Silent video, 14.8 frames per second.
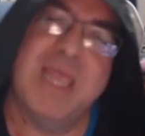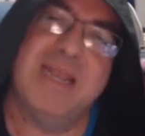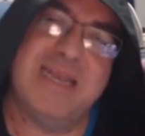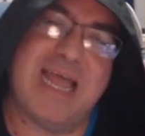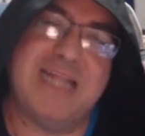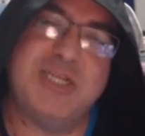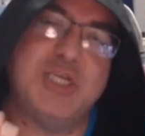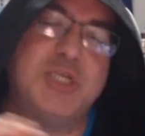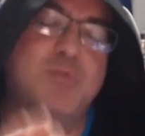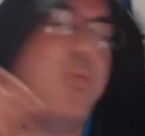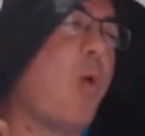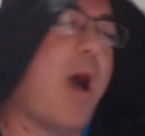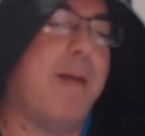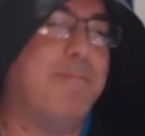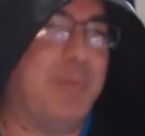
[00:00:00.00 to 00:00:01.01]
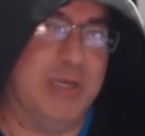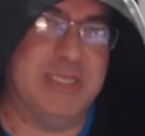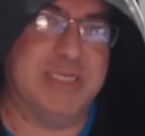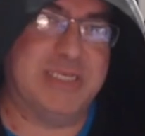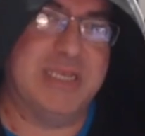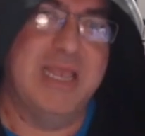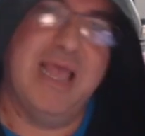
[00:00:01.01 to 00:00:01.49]
not just
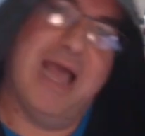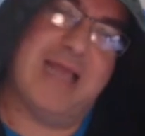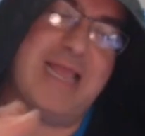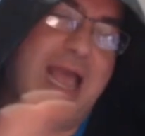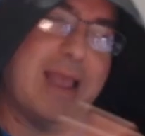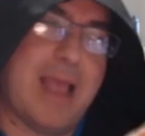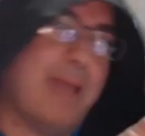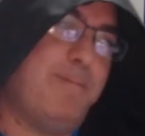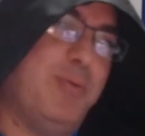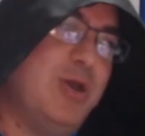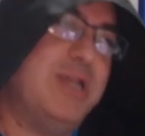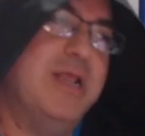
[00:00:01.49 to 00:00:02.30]
Wampas. I put